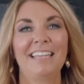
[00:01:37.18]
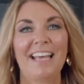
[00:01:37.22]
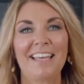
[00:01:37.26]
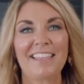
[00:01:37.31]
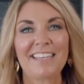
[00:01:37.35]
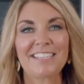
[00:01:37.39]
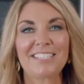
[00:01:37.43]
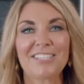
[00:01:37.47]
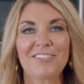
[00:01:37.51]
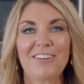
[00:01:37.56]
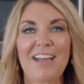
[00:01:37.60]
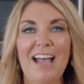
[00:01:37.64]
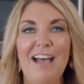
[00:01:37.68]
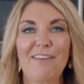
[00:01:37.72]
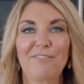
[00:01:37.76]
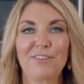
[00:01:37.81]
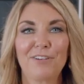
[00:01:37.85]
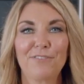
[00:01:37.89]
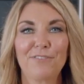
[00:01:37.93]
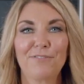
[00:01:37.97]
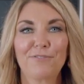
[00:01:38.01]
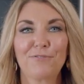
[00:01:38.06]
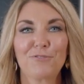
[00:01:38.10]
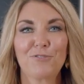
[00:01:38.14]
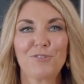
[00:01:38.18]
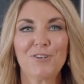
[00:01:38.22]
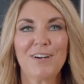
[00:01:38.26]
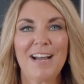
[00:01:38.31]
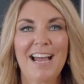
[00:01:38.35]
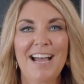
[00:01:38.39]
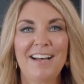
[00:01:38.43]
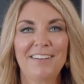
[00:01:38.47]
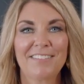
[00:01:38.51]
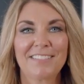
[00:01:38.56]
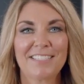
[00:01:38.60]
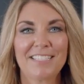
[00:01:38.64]
Now that you have your
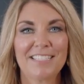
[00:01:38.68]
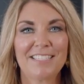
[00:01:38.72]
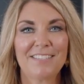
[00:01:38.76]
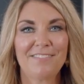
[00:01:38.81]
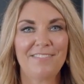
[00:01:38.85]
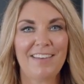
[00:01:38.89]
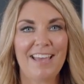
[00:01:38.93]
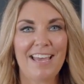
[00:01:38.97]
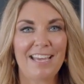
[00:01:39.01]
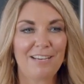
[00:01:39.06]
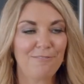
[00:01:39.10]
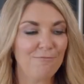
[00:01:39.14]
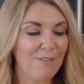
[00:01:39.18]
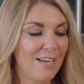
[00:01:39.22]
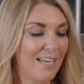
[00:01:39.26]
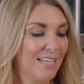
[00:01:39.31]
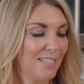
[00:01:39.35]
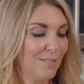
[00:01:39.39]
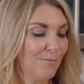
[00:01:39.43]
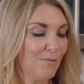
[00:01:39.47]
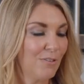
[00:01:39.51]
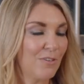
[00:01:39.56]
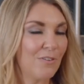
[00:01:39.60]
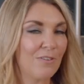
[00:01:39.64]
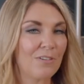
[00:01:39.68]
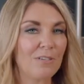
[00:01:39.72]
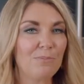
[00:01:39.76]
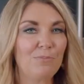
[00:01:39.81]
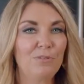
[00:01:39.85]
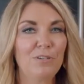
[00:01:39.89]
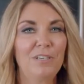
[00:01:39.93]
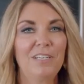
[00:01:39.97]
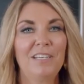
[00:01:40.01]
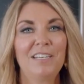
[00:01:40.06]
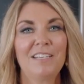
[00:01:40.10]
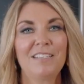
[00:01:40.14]
4 ounces of egg whites, we're going to
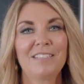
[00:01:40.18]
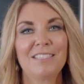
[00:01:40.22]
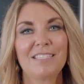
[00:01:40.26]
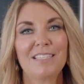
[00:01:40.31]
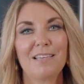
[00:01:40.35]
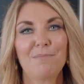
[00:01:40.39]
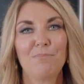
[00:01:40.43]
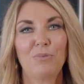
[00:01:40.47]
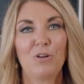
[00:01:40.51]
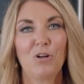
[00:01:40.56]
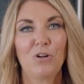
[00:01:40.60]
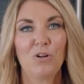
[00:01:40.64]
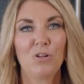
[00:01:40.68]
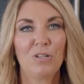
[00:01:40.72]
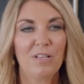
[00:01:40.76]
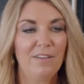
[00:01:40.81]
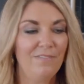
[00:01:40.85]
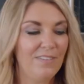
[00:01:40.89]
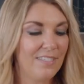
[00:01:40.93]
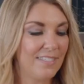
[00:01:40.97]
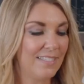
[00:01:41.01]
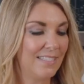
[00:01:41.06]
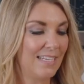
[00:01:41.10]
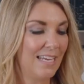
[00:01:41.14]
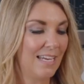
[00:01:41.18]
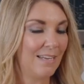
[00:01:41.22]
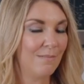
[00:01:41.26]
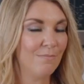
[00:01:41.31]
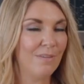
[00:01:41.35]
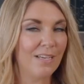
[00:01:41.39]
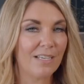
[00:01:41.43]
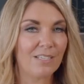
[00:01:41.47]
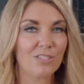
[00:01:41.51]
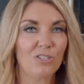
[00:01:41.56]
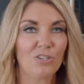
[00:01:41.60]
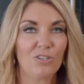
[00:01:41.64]
put it into the bowl of a stand
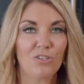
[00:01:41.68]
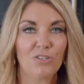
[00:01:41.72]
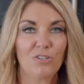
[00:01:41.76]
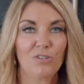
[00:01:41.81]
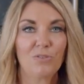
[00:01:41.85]
mixer.